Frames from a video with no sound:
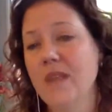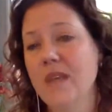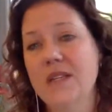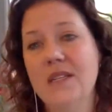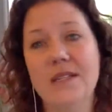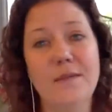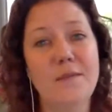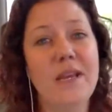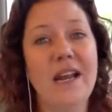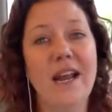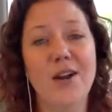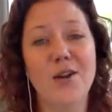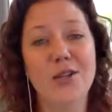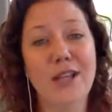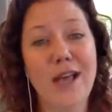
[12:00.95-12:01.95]
Does it mean I
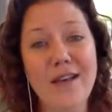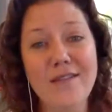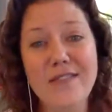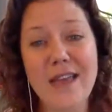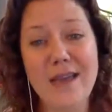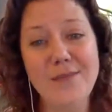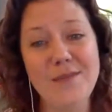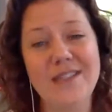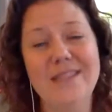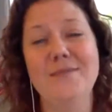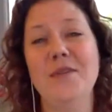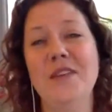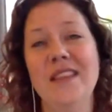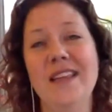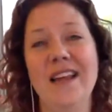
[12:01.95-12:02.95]
don't love them? Does it
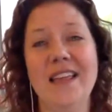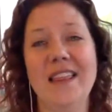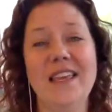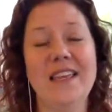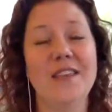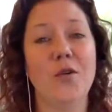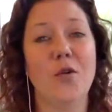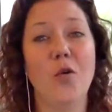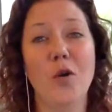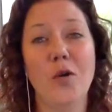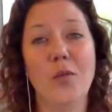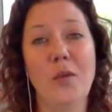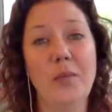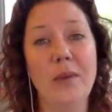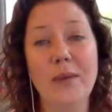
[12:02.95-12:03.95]
mean that I think they're
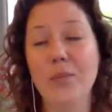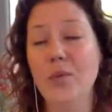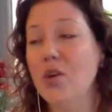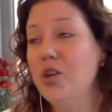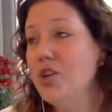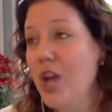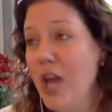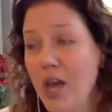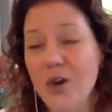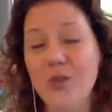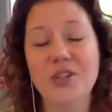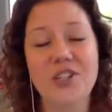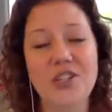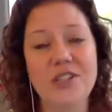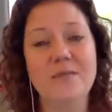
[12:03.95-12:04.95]
horrible people? No,
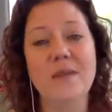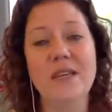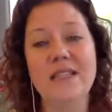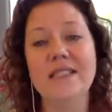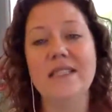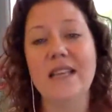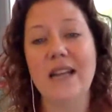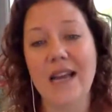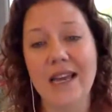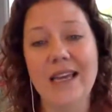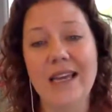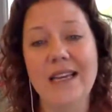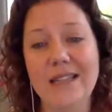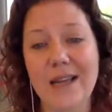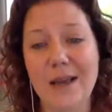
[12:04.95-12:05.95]
it just means that I
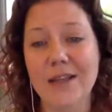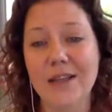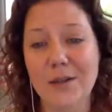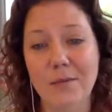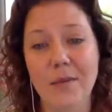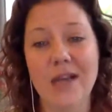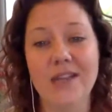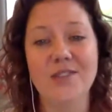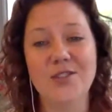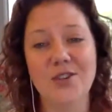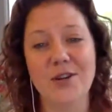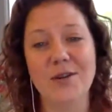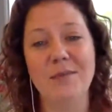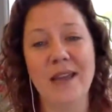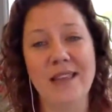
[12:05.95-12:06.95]
had a little monster
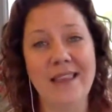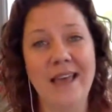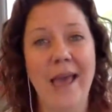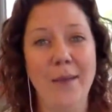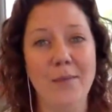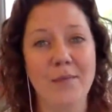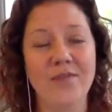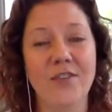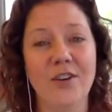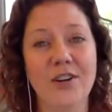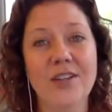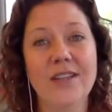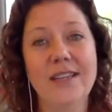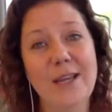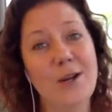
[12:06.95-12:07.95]
in my lap for,
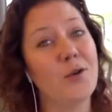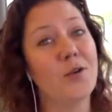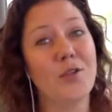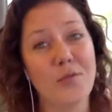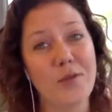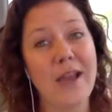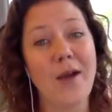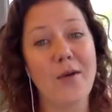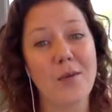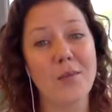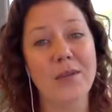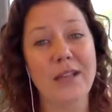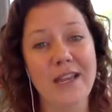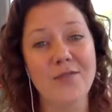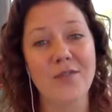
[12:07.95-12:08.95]
a 3-hour
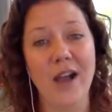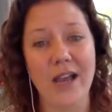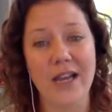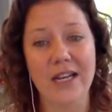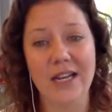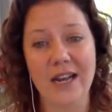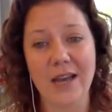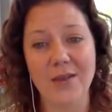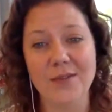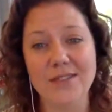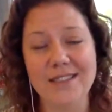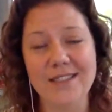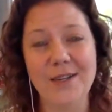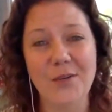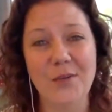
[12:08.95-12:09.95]
plane ride, and I was a
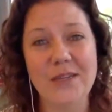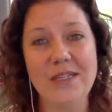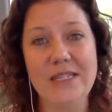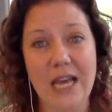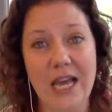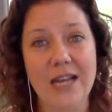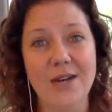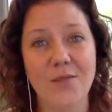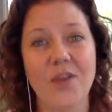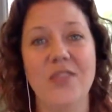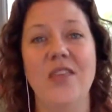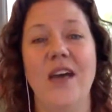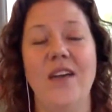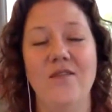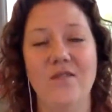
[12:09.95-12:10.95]
little bit done with
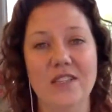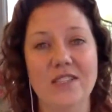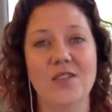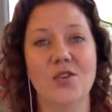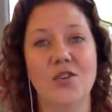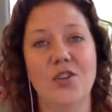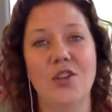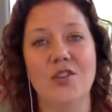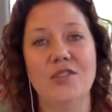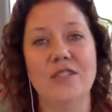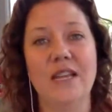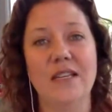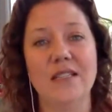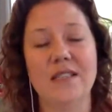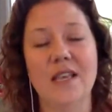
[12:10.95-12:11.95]
that physical
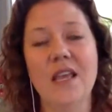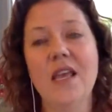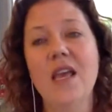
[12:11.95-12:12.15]
closeness.